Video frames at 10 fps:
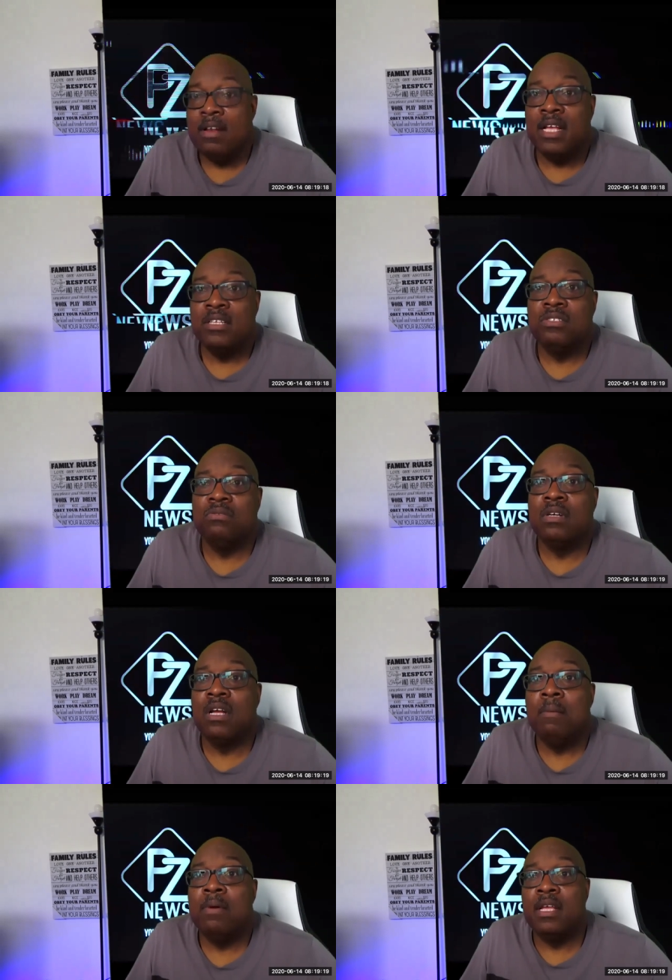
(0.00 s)
nations will
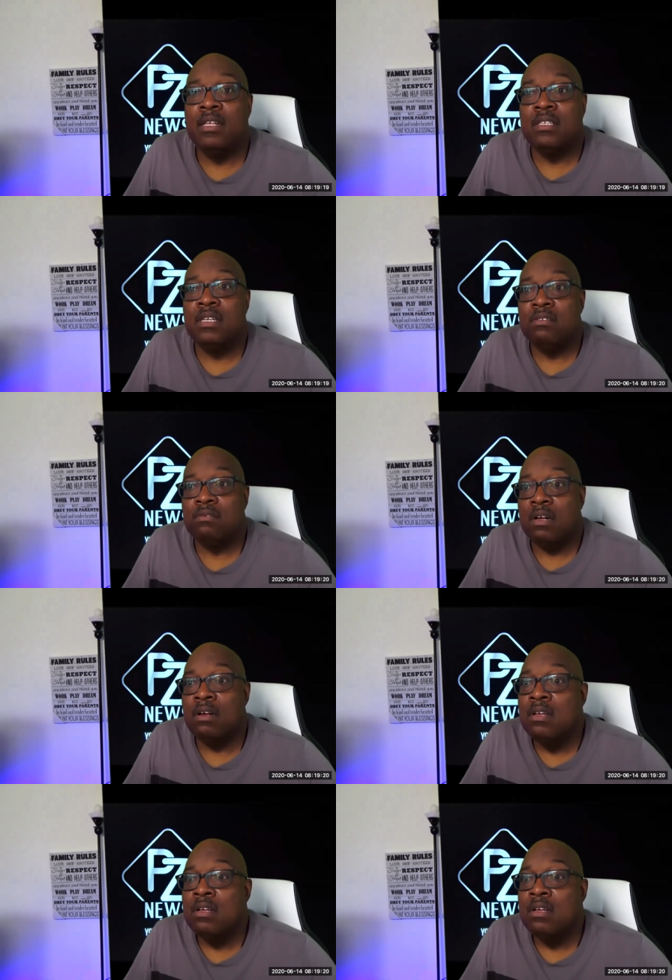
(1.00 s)
come against Israel